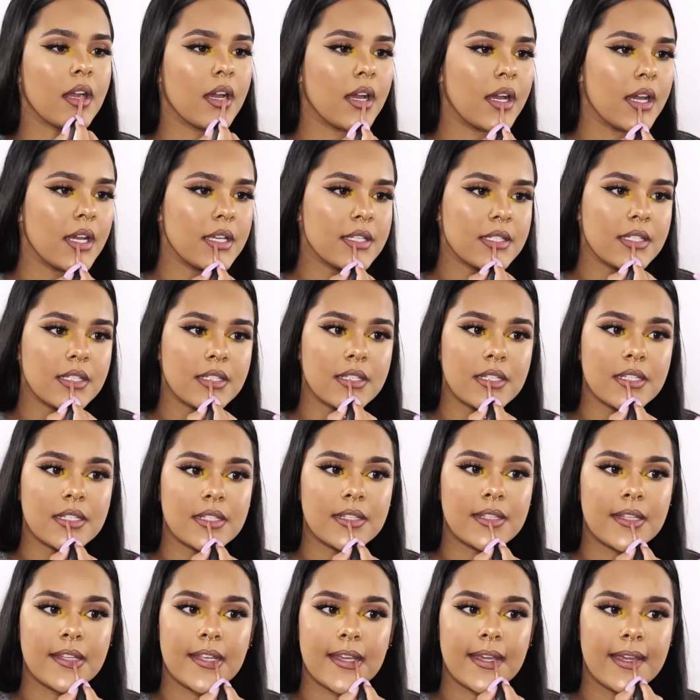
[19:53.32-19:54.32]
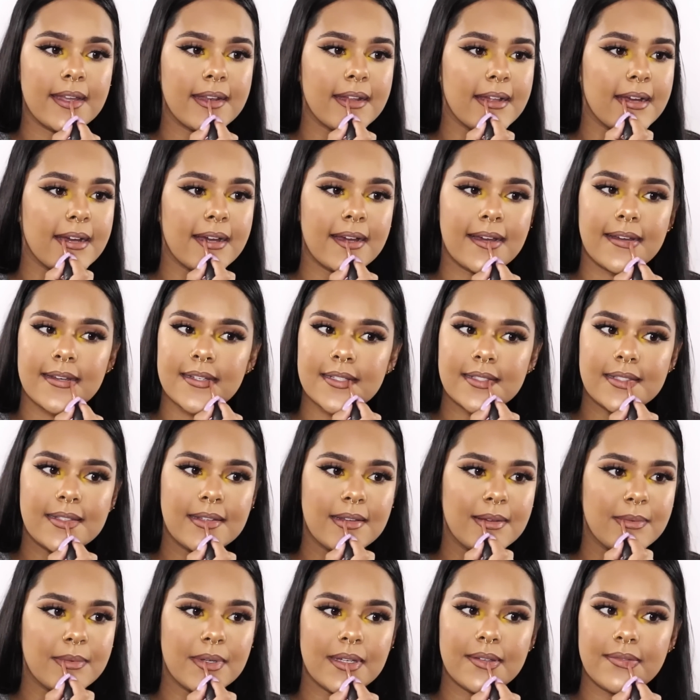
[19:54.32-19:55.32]
Guys, this is dead
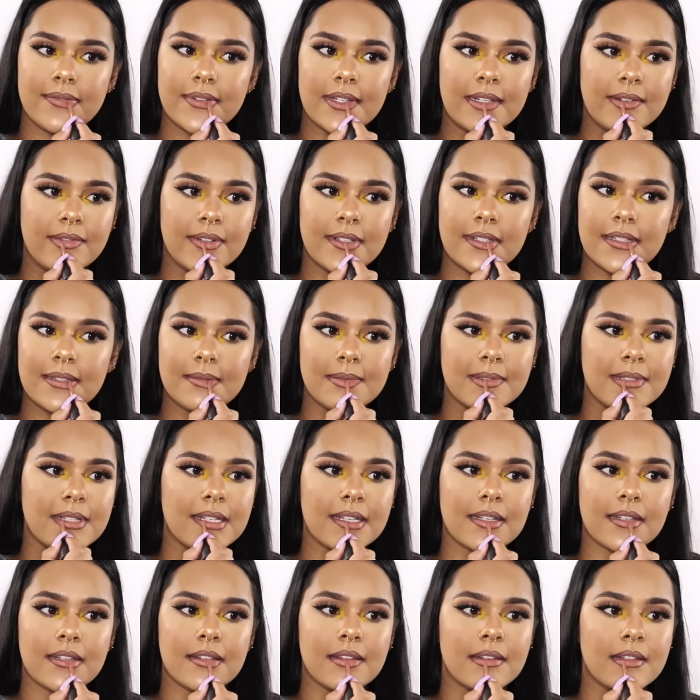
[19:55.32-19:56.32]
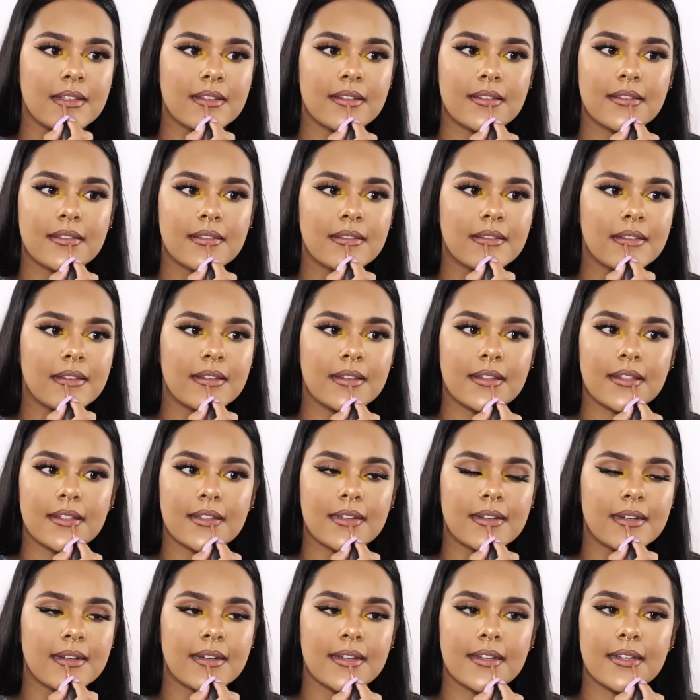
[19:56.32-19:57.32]
ass my favorite lipstick in the
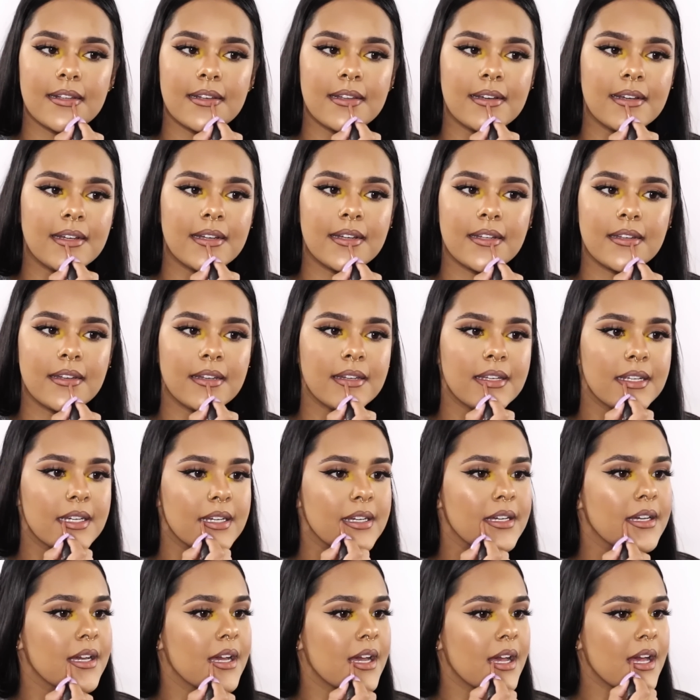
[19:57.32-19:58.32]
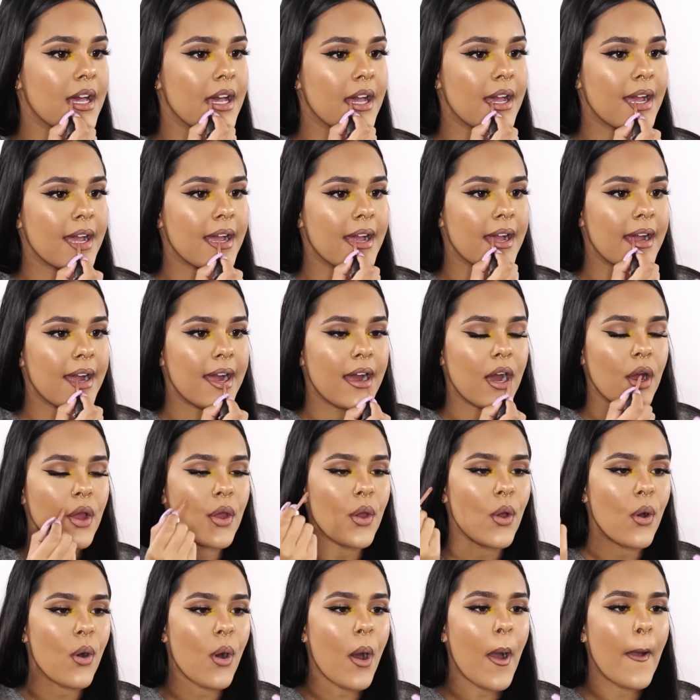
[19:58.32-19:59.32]
entire land.
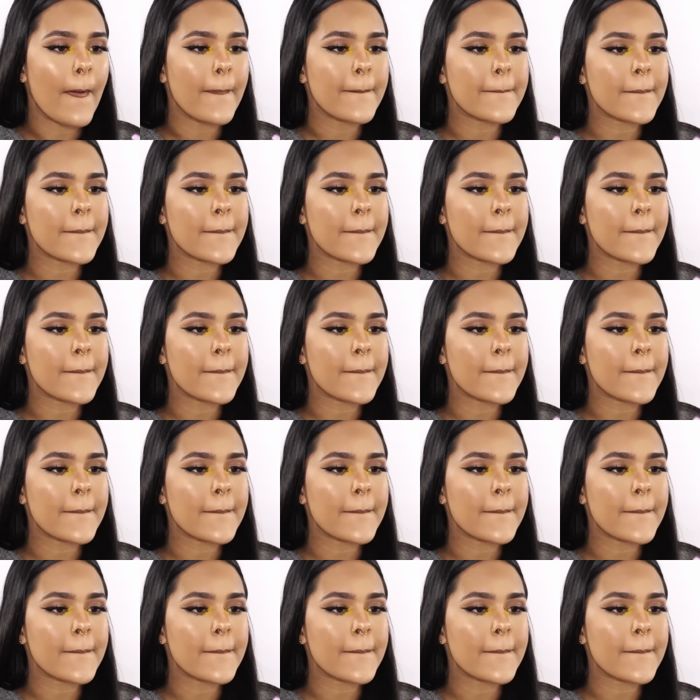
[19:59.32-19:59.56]
Yeah.